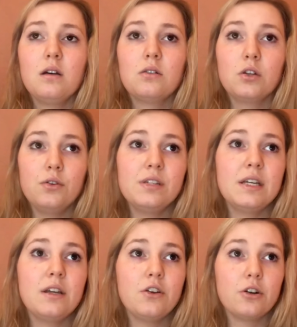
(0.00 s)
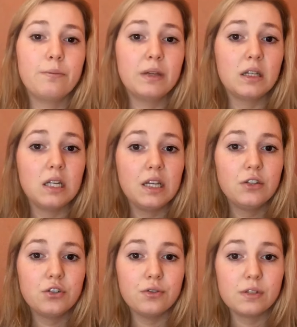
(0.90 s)
Losing your ability
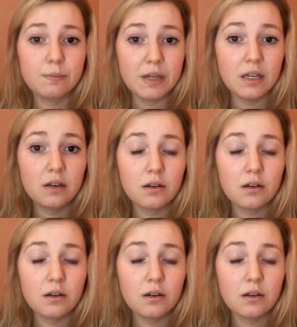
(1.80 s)
to speak